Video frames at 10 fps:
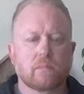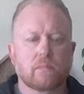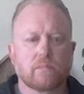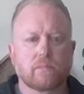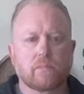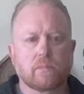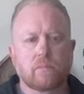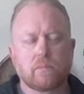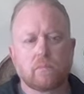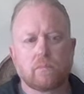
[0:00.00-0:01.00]

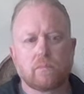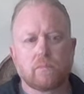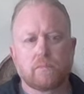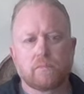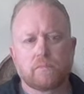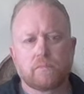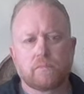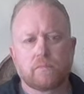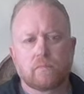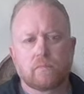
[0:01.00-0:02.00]

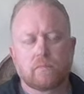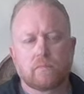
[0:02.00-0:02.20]
(silent)